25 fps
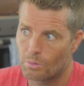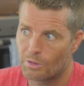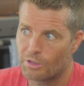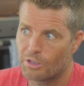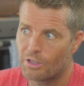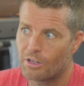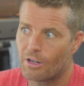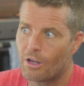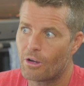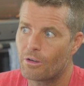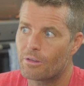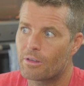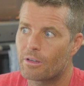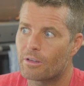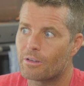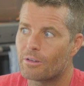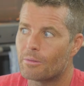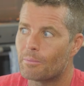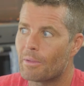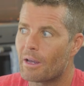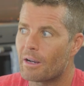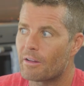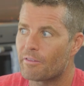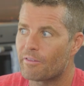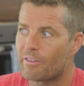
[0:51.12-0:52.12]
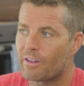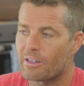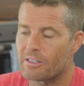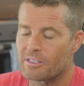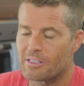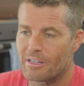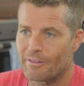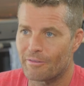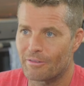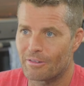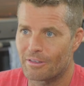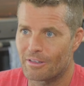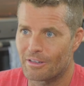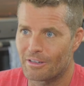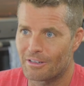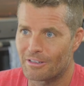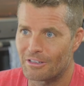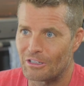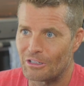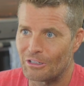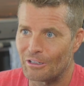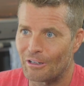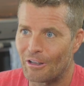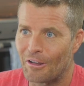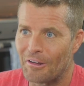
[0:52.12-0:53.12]
Well, you know that you manifest everything
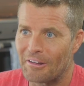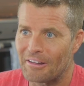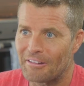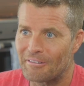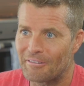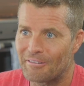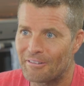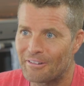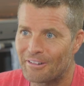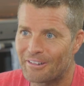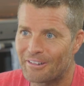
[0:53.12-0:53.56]
into your life.